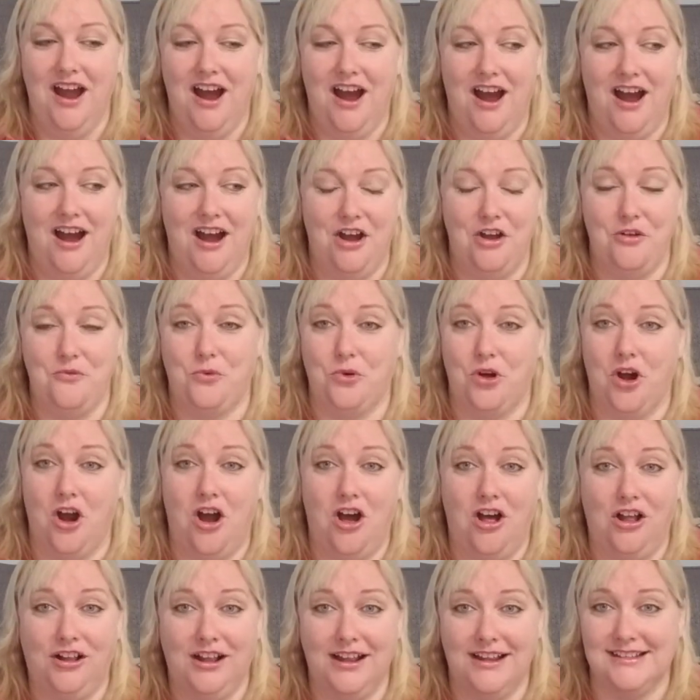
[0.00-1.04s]
uh, we're
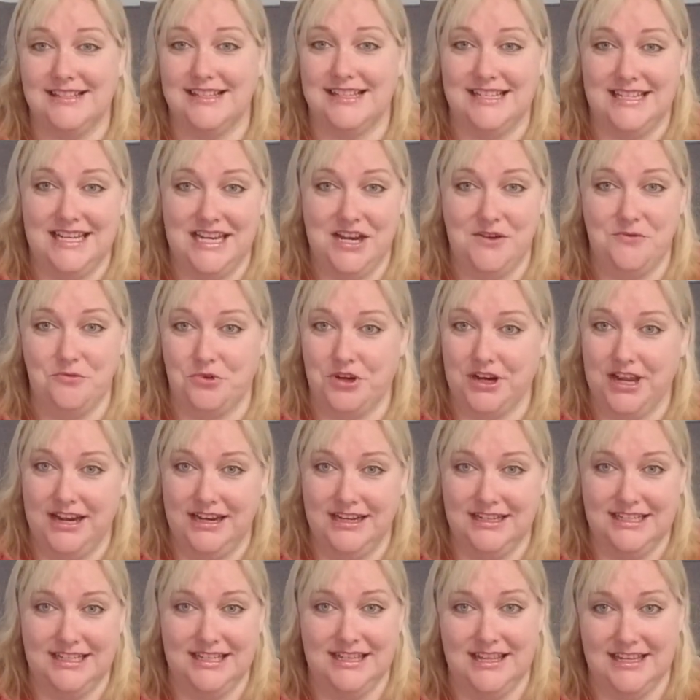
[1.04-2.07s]
all as a team, we're
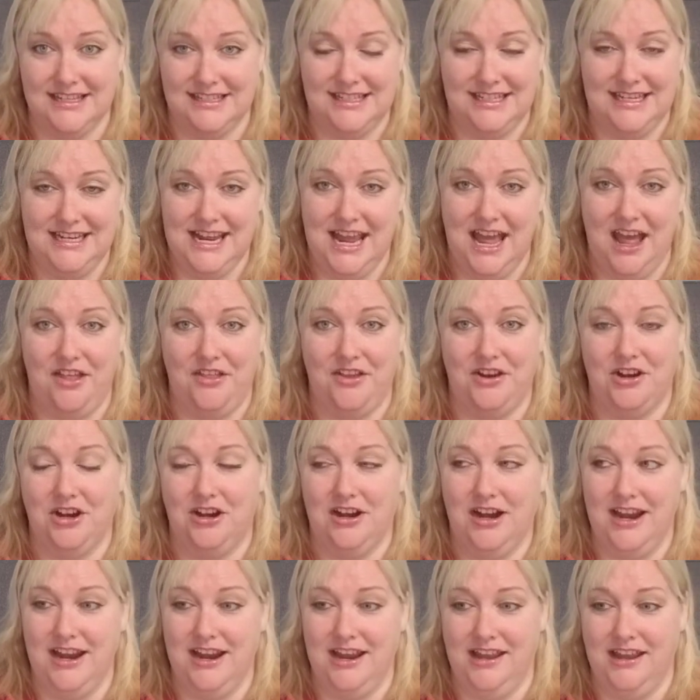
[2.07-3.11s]
getting this together
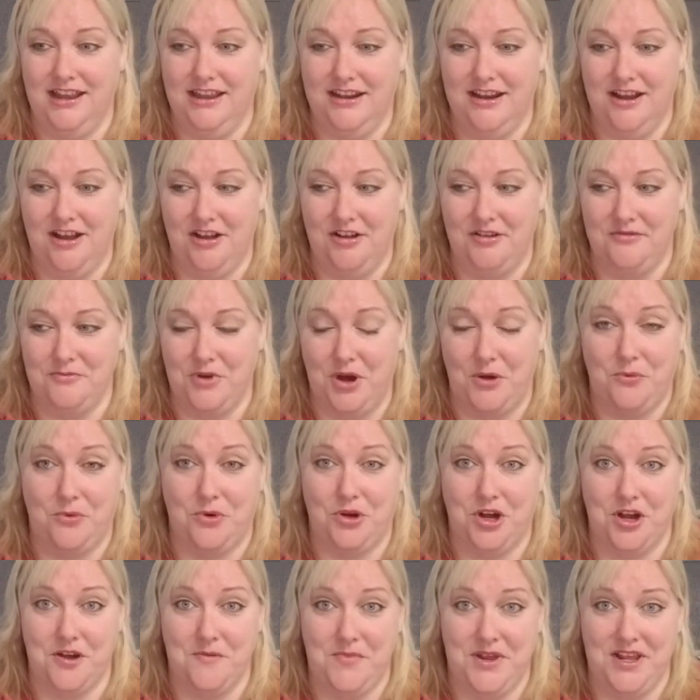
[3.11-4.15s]
and, um, and we're
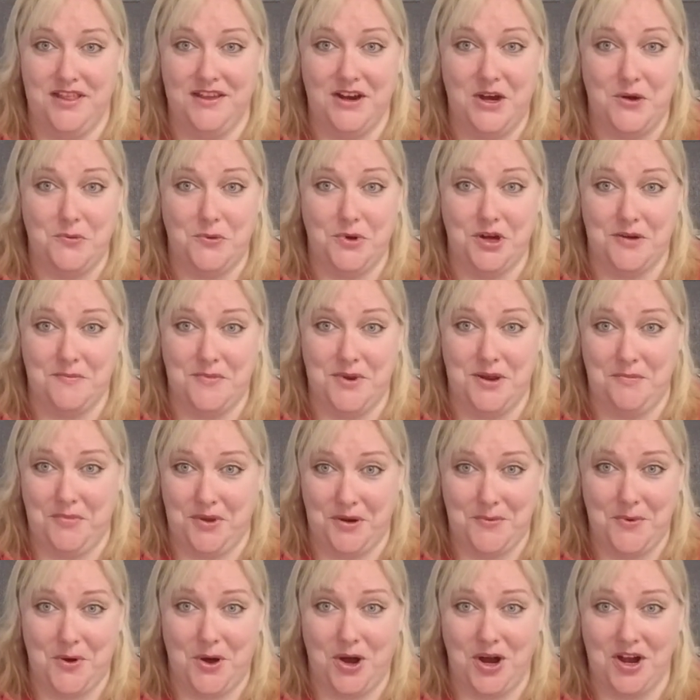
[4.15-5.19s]
going to be there and we're going to be a big
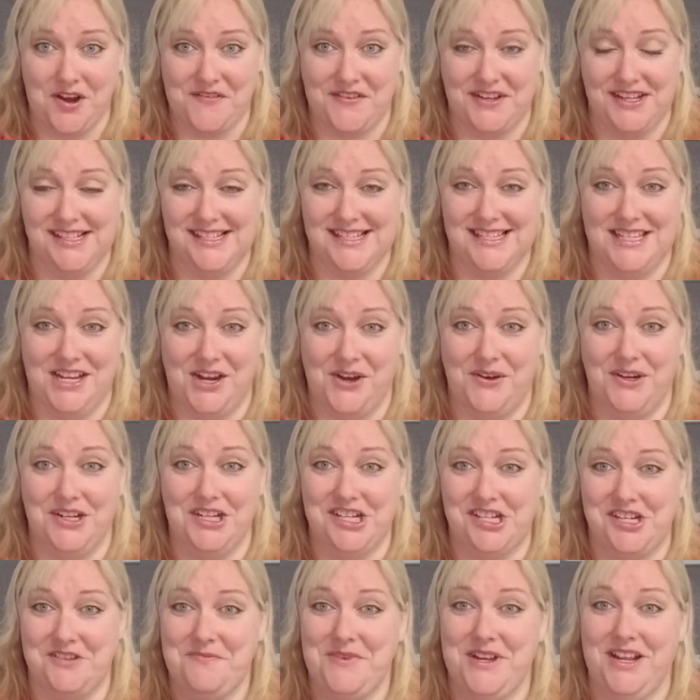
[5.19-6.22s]
part of it. So it
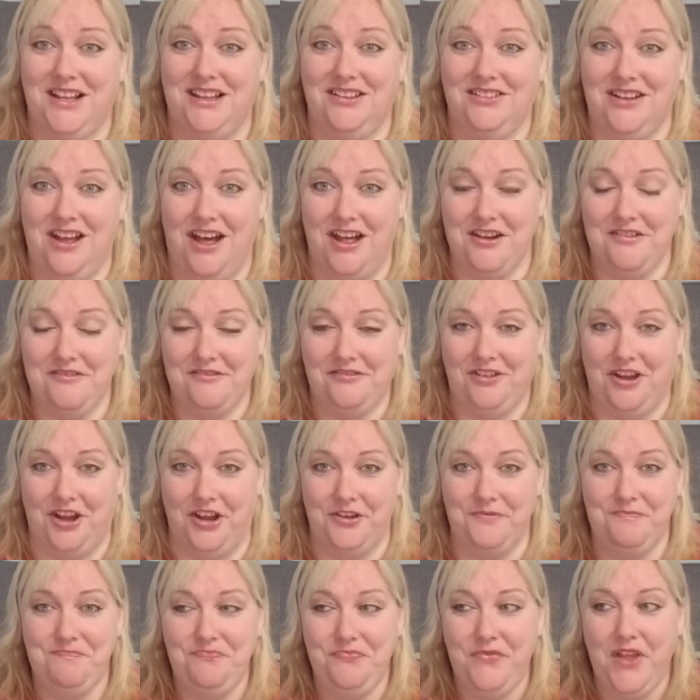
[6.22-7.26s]
should be a lot of
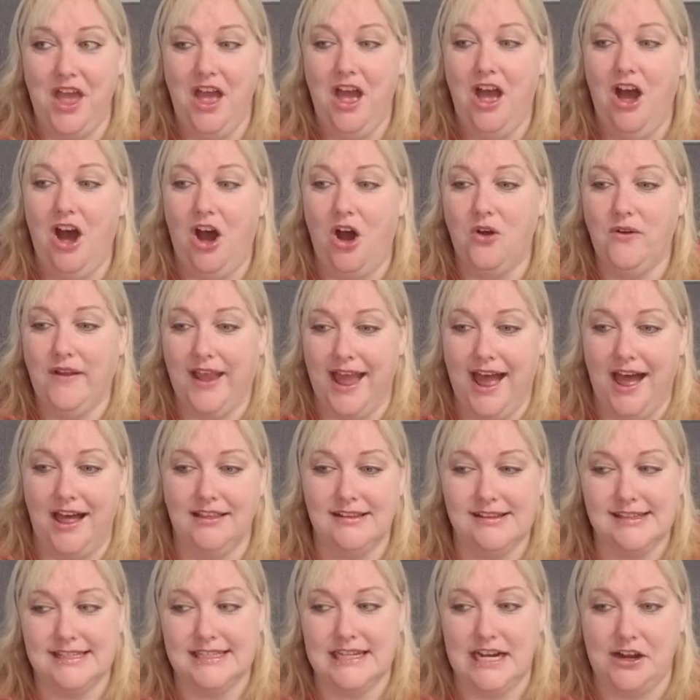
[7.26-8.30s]
fun.
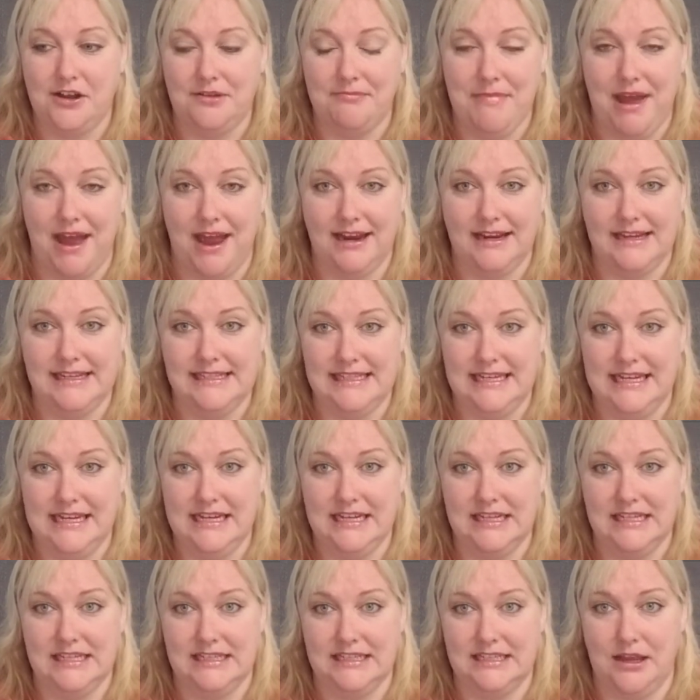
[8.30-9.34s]
Ocala Style Magazine
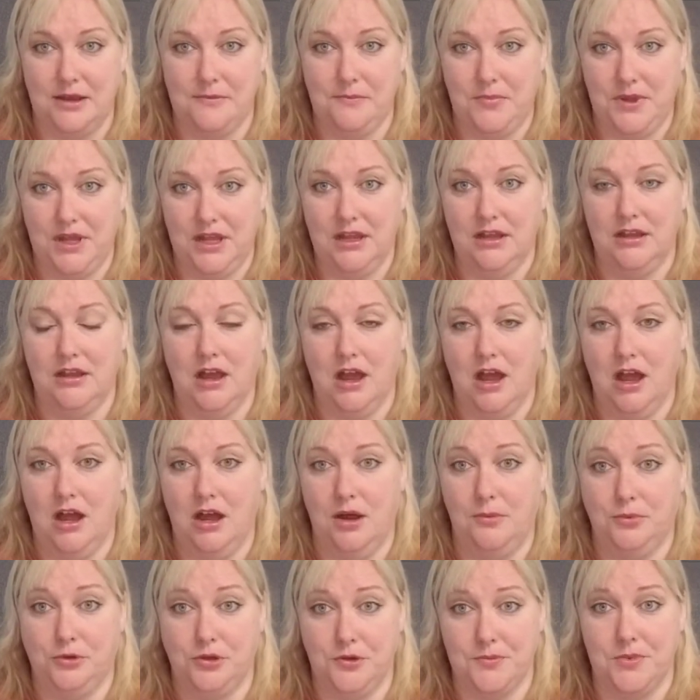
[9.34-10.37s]
is a big uh,
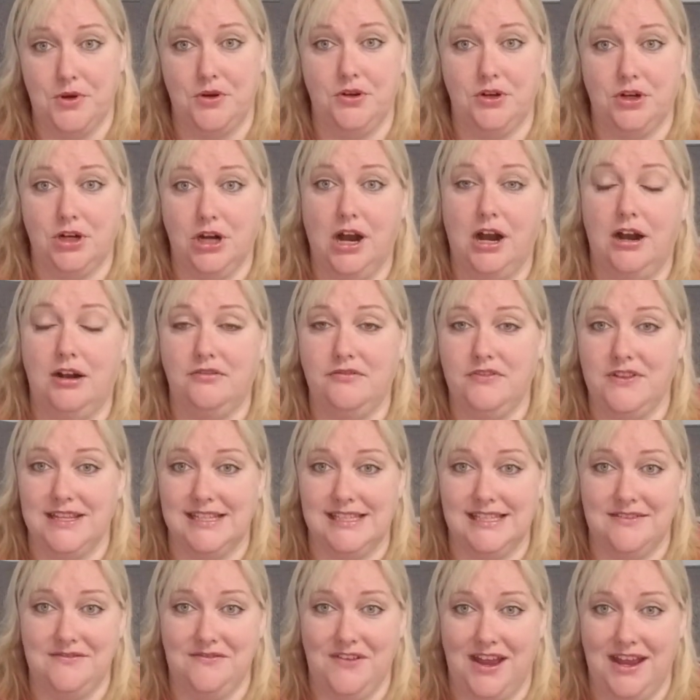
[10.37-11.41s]
promoter of this
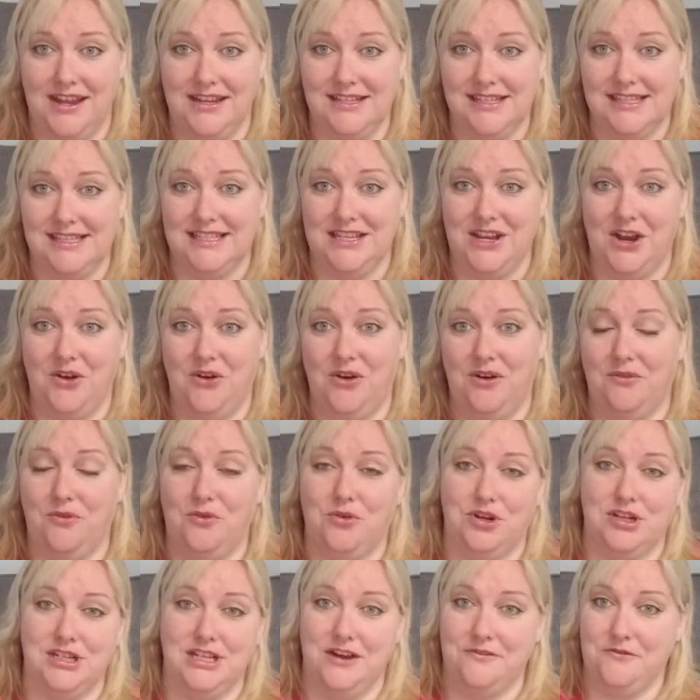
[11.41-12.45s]
event. So, of
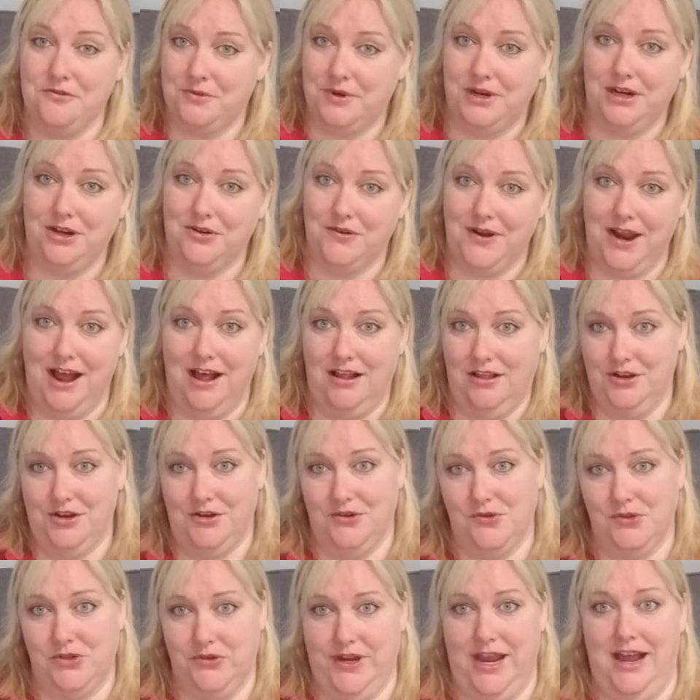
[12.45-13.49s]
course, everybody in Ocala
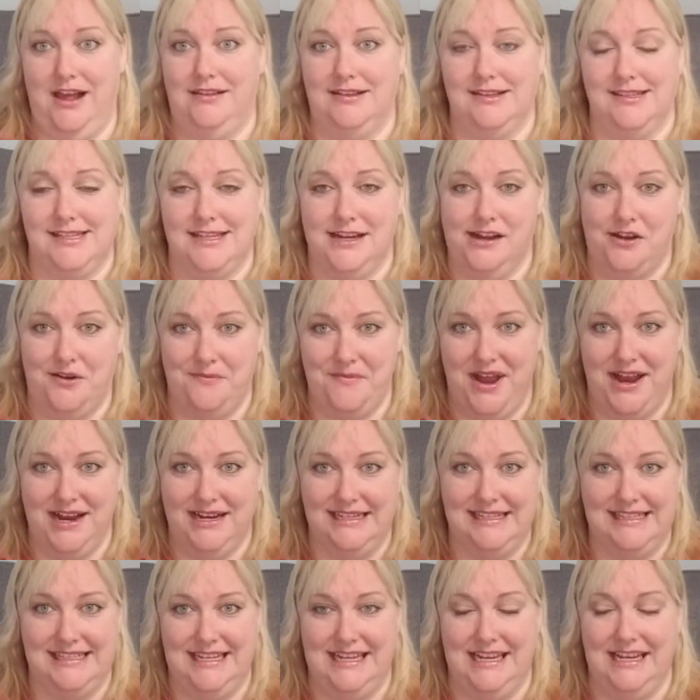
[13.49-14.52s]
knows Ocala Style
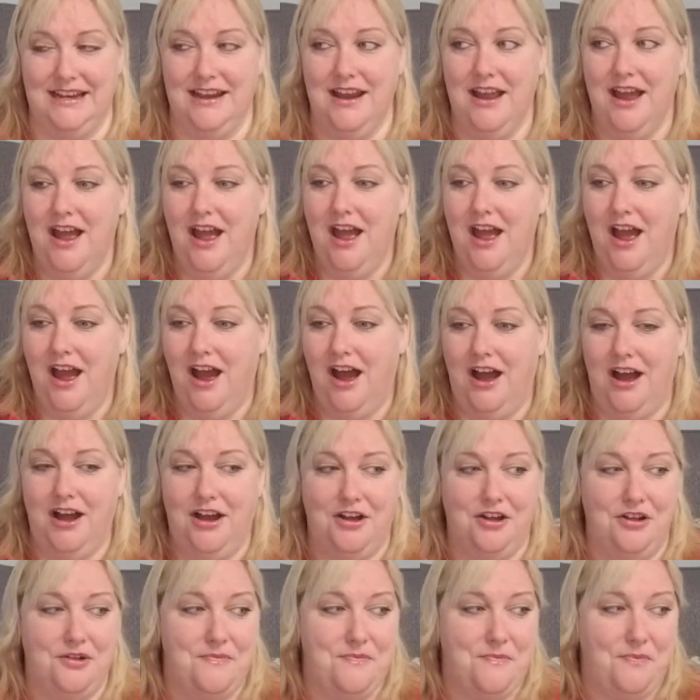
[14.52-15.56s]
Magazine.
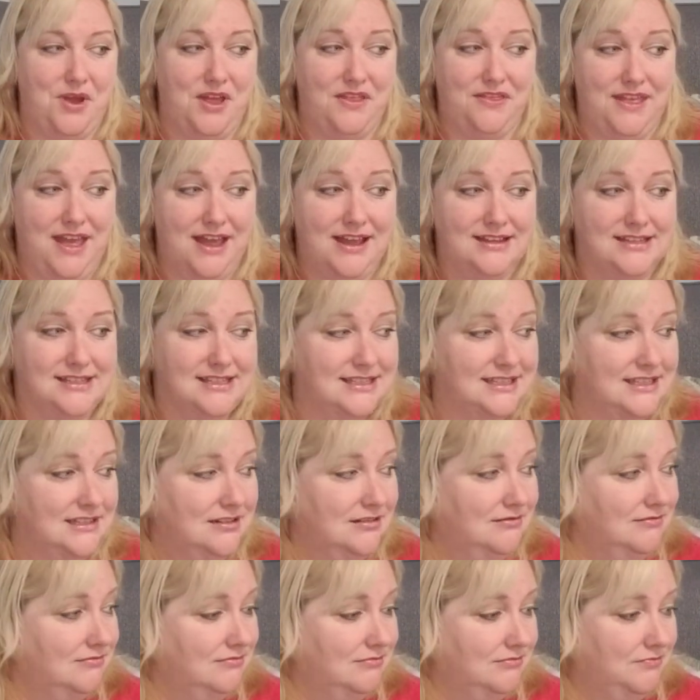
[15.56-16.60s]
Um, but that's
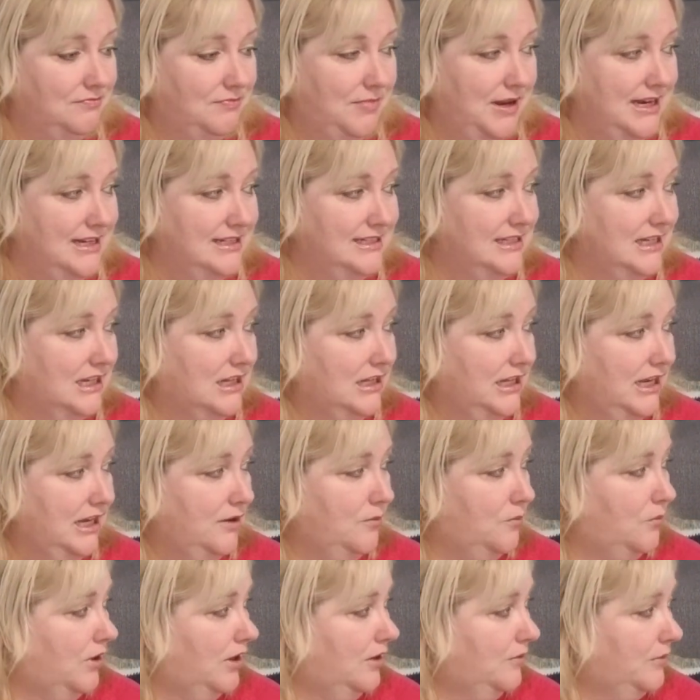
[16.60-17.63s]
basically
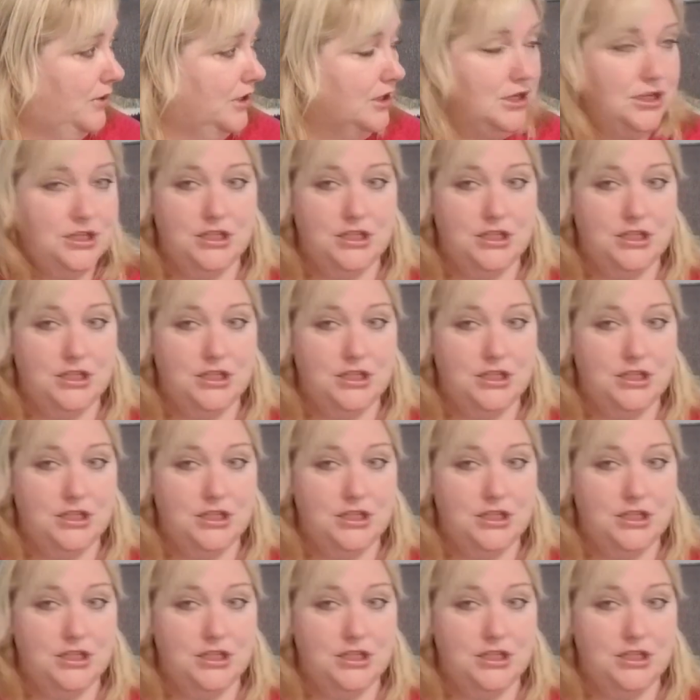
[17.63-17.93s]
what we are